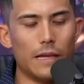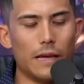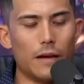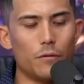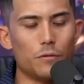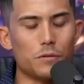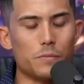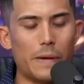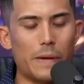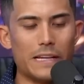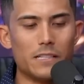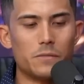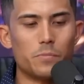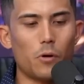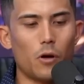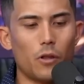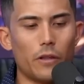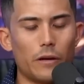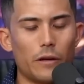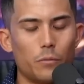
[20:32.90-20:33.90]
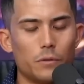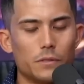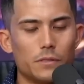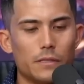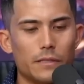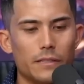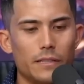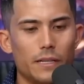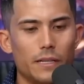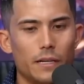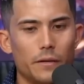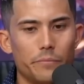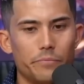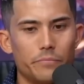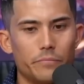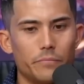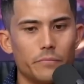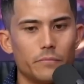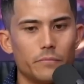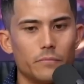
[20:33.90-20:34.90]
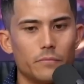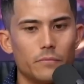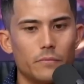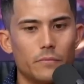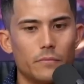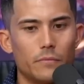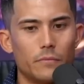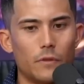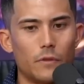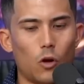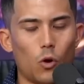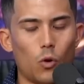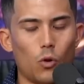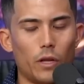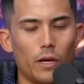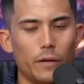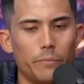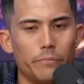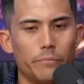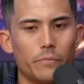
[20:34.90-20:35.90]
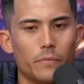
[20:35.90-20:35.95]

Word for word: we yeah, had it was to baseball wait, like, that was the year. um the hold up.